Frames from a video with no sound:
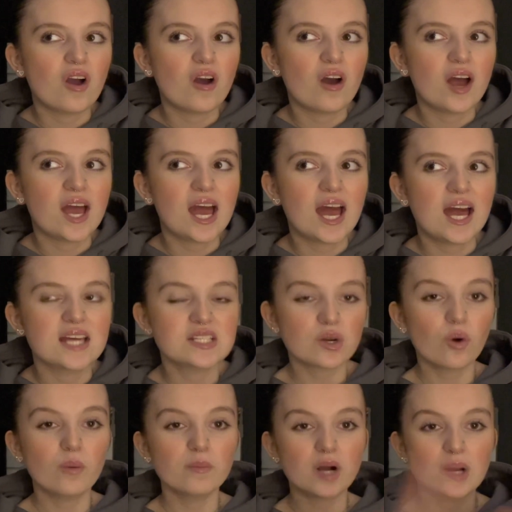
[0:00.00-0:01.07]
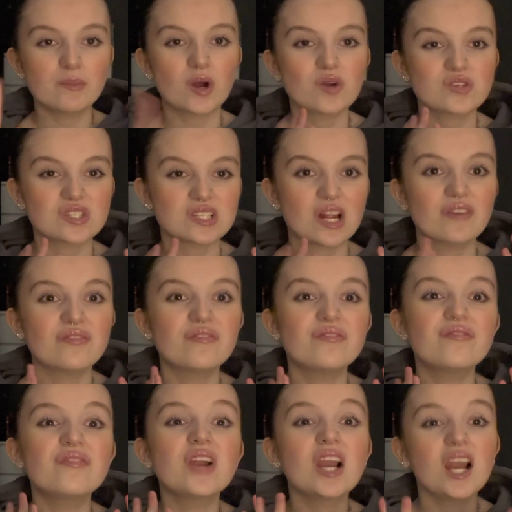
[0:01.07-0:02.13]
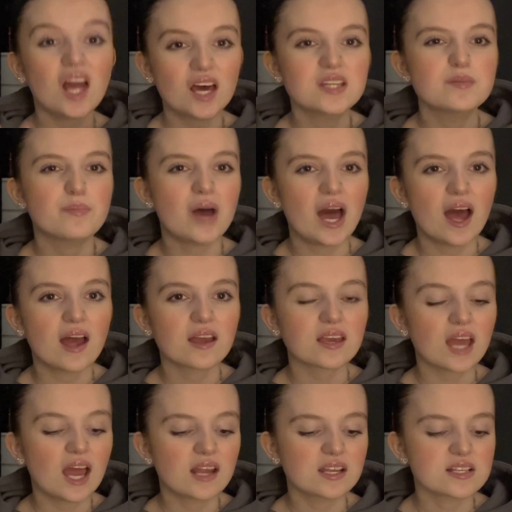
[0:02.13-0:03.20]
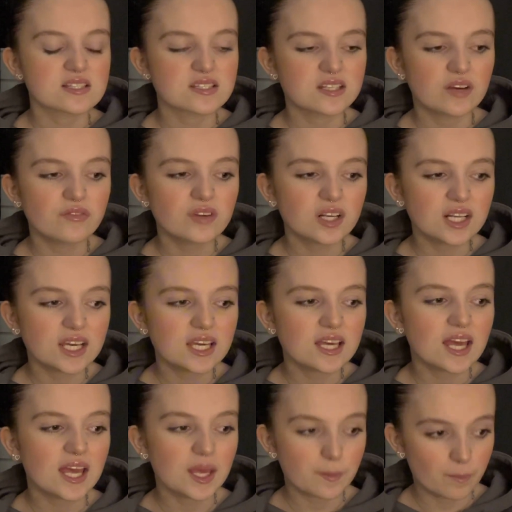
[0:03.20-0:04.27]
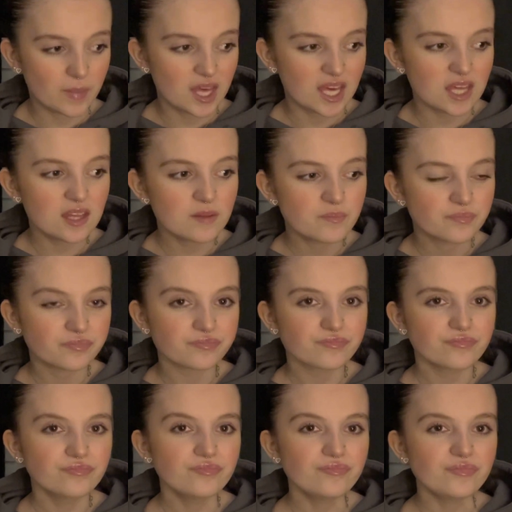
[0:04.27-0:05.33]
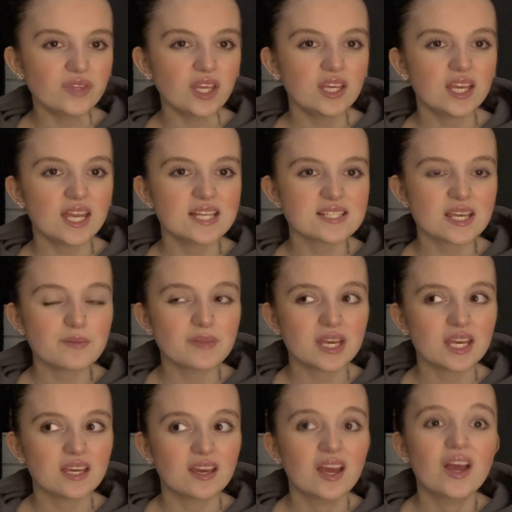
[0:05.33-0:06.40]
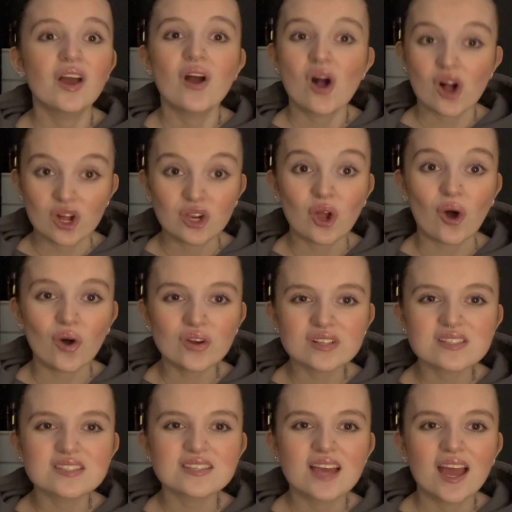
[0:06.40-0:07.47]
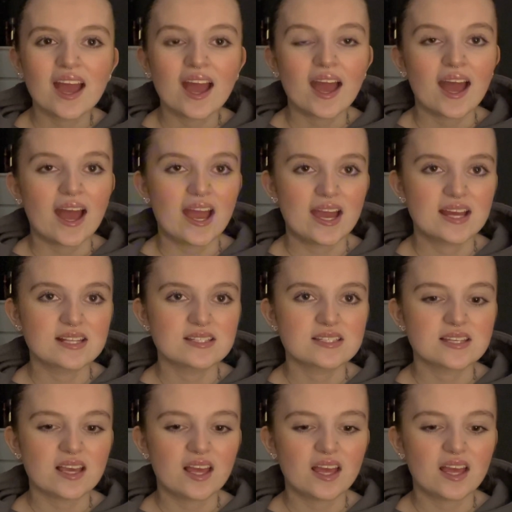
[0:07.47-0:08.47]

I had all my emotions like flood back and it's definitely hit me. It's hit me a lot. And